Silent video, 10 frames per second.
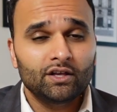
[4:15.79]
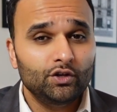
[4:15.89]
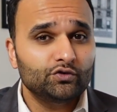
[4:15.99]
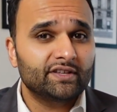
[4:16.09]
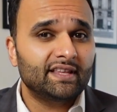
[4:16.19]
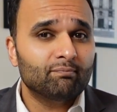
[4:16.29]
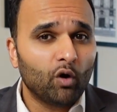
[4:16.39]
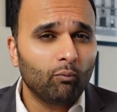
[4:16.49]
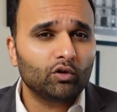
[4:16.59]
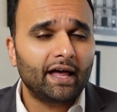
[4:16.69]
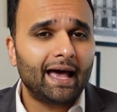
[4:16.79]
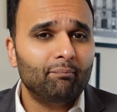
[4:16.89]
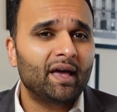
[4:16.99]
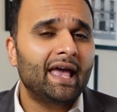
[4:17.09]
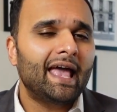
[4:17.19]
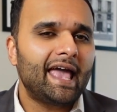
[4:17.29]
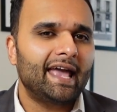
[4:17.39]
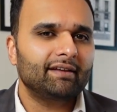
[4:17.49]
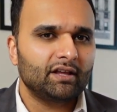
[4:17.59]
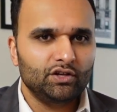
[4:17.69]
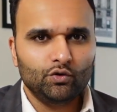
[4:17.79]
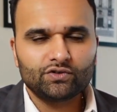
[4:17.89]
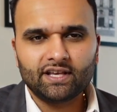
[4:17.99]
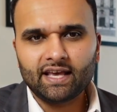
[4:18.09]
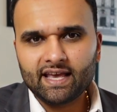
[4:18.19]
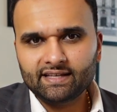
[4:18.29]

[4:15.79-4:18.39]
using the mobile app and using a